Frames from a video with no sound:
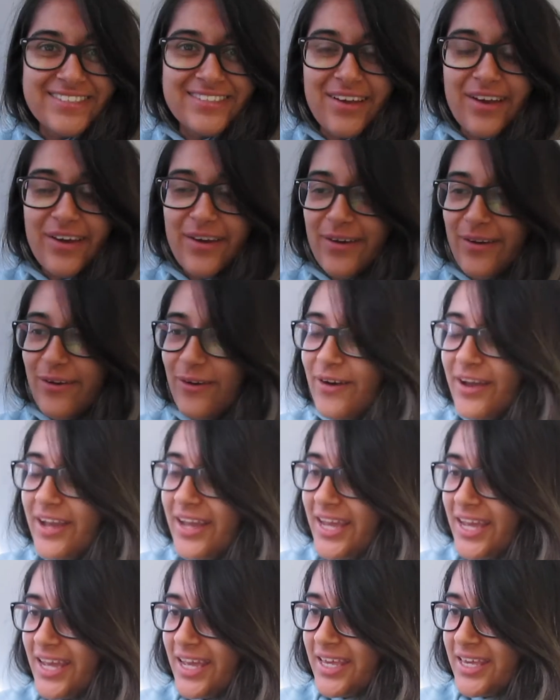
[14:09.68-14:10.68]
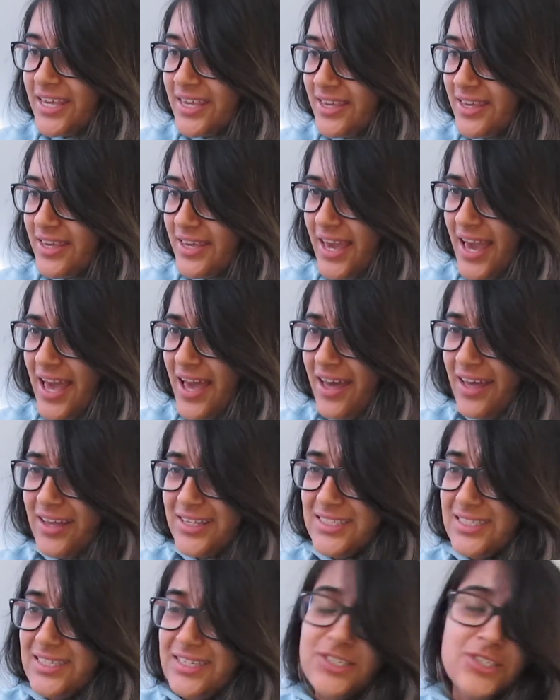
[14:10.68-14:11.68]
So yeah,
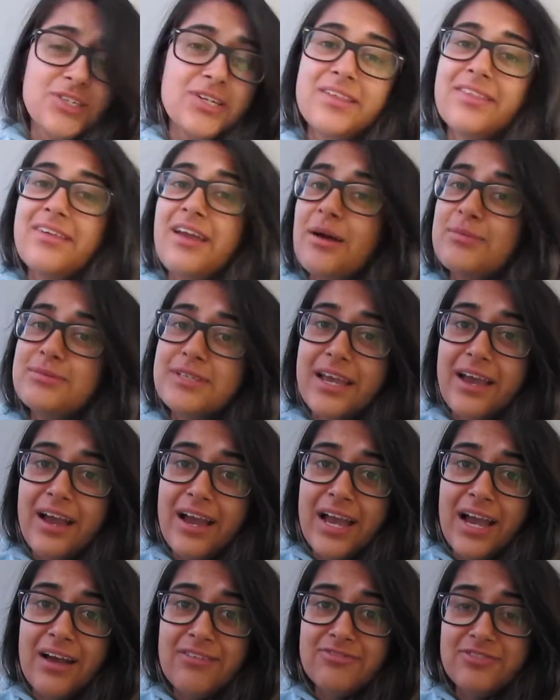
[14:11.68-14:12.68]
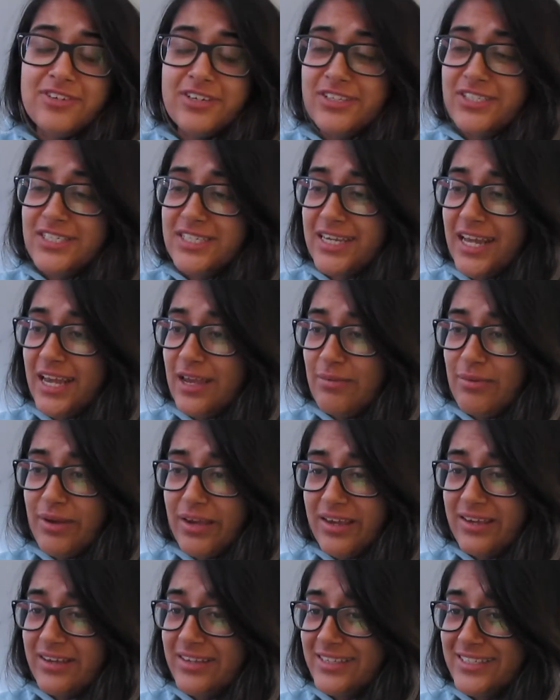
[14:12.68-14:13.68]
it's literally the update I have for you today
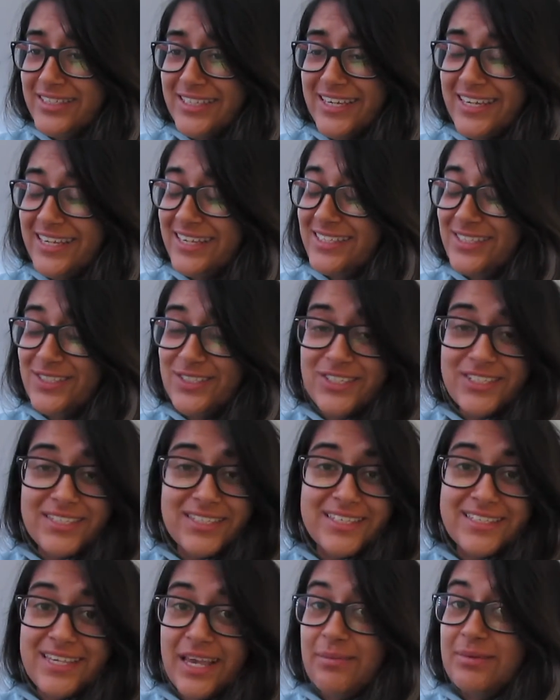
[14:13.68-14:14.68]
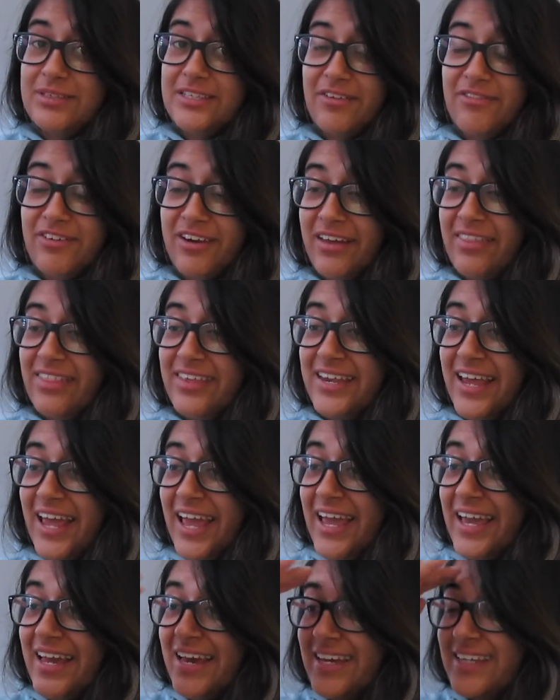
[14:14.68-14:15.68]
because it is just the same as every other
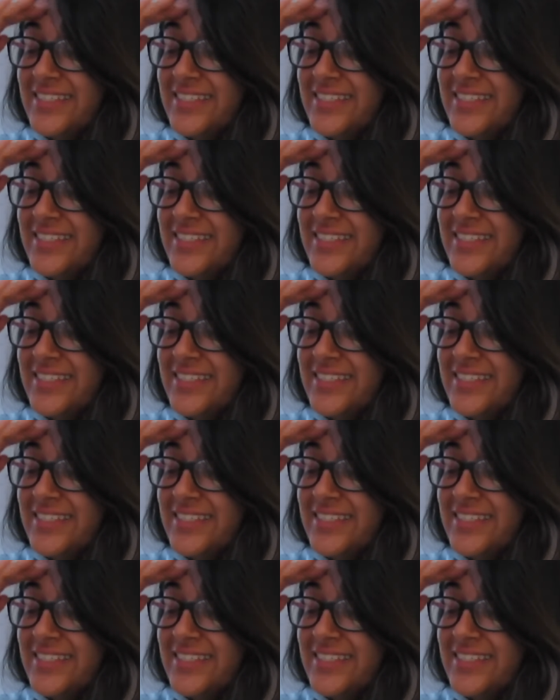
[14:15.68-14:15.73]
day,